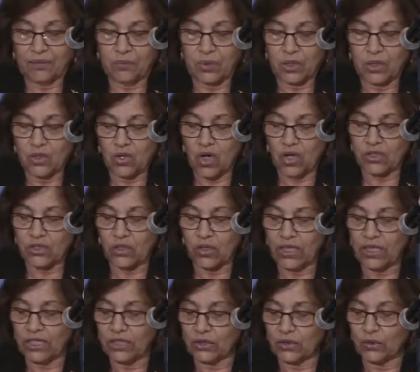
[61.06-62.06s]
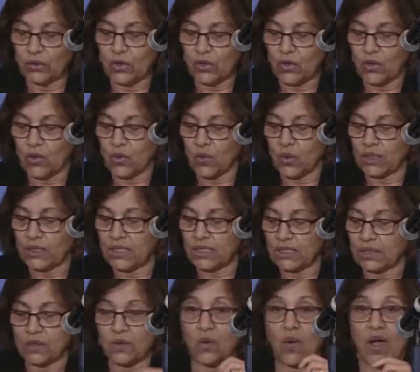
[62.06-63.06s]
But you also need to know what
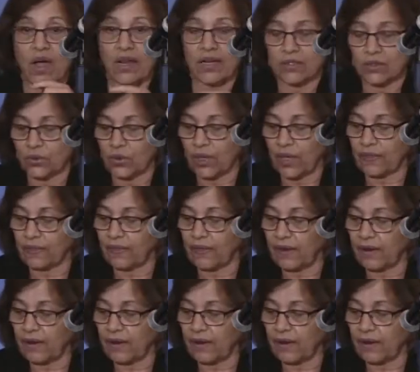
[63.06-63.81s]
is required to get